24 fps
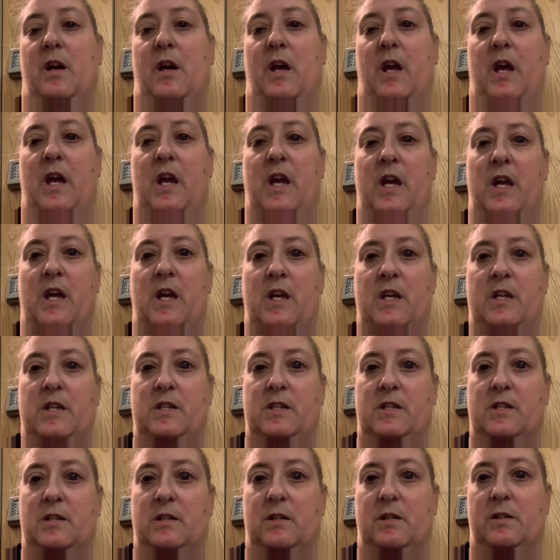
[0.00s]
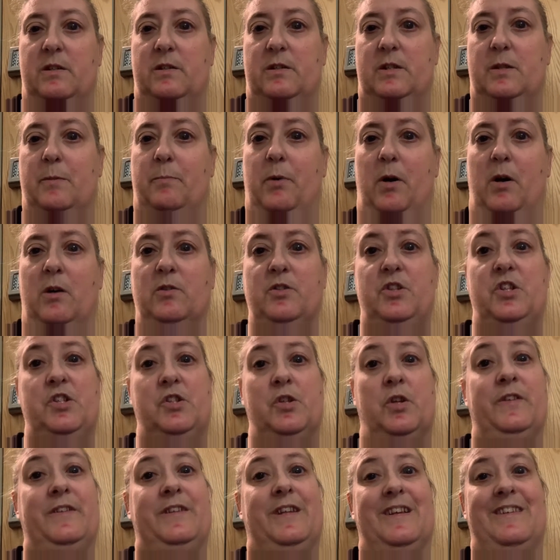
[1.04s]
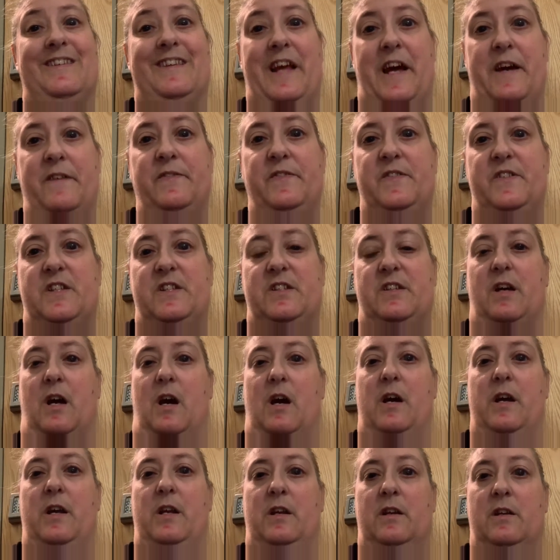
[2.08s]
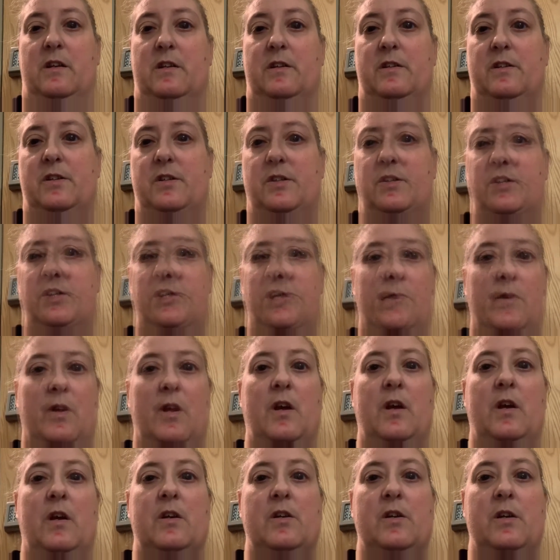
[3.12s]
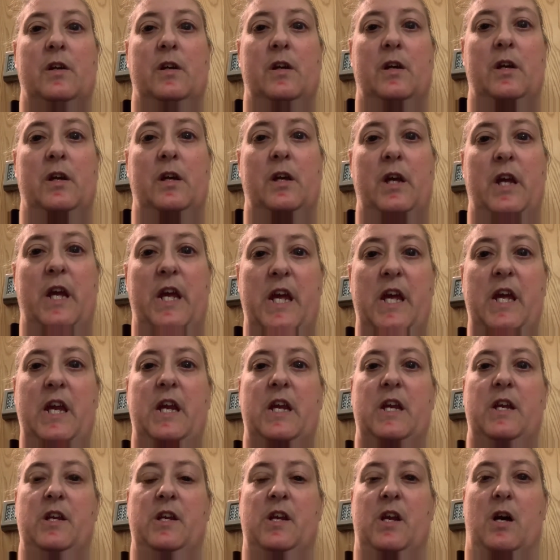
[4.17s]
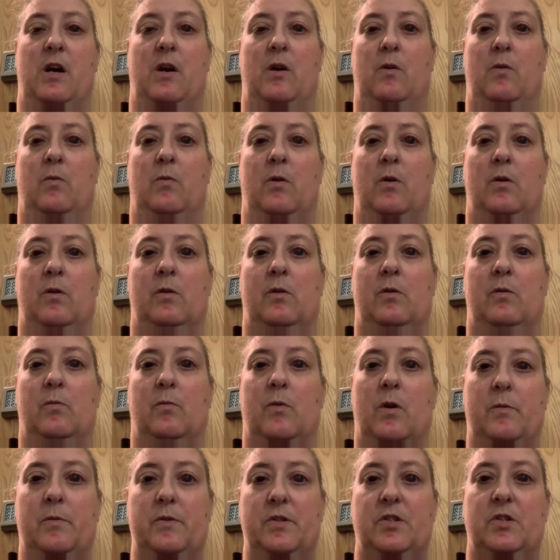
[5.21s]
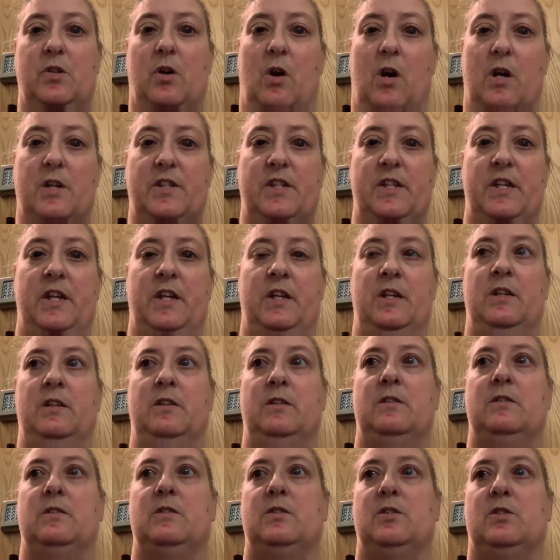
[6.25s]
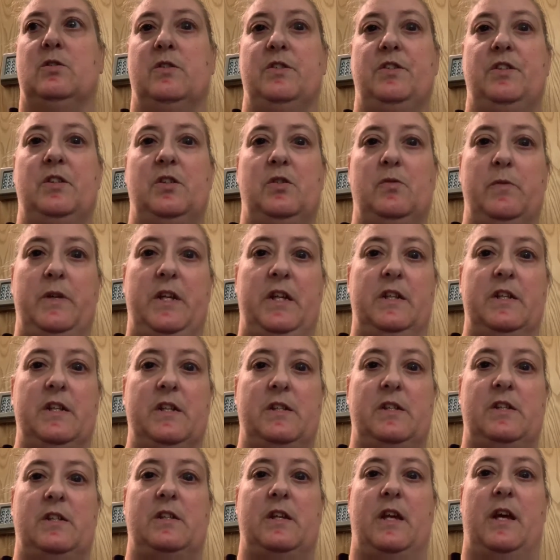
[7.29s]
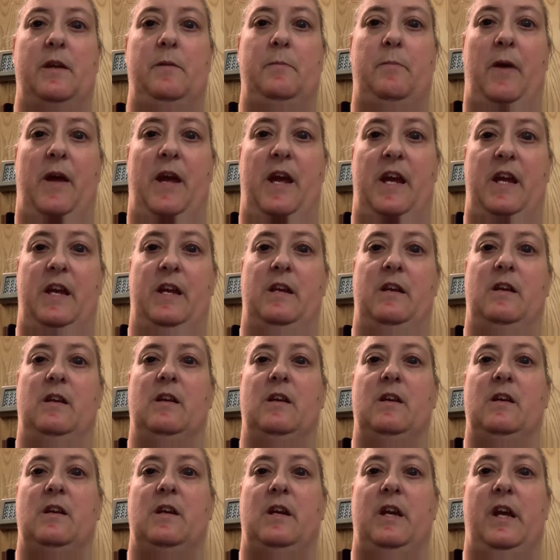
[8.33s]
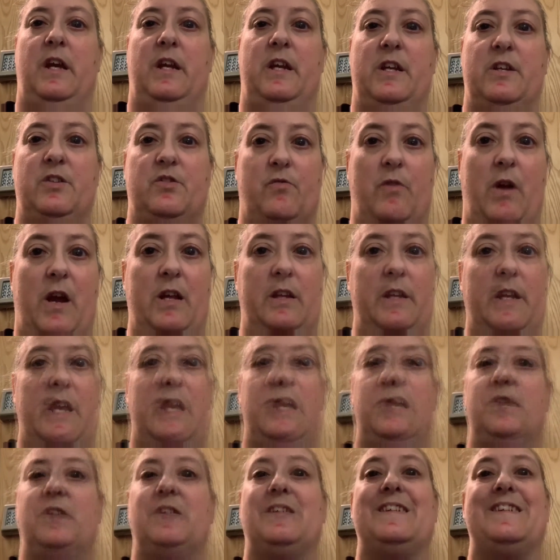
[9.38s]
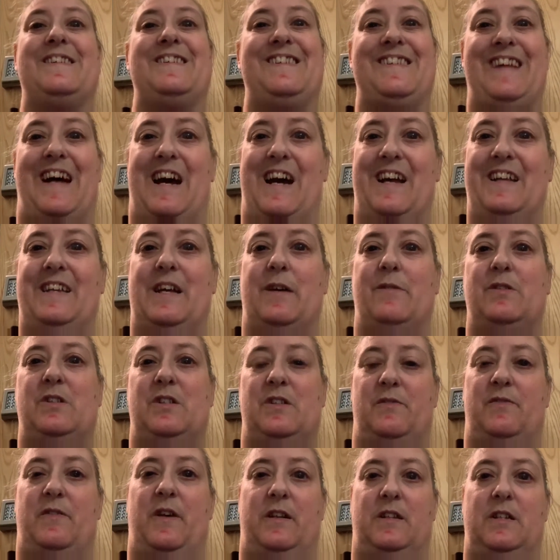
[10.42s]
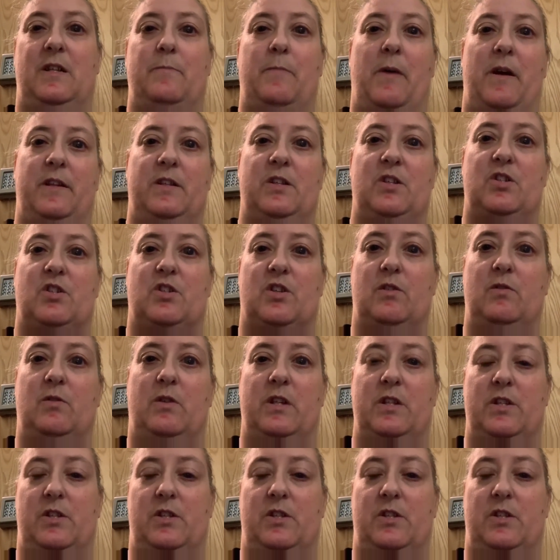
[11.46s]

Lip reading: And the bulge is on the left side. So he didn't know what was causing Chris's weakness and pain in his right leg. It was the side that was affected by the stroke in